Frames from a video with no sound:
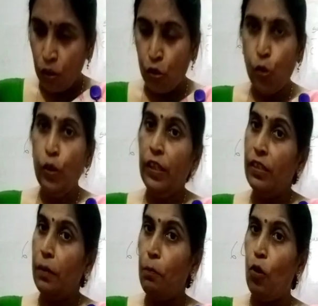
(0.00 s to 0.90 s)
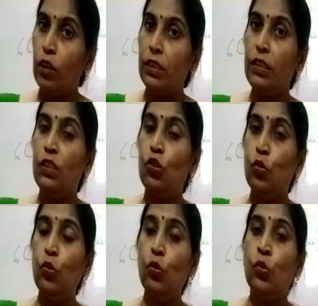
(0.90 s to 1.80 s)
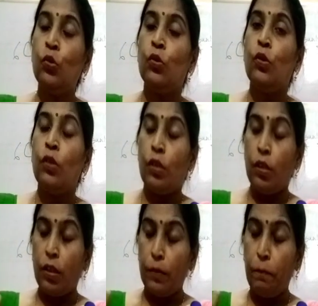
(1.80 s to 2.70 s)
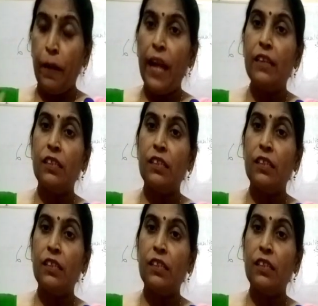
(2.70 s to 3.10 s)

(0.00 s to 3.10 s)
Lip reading: So it is important to plant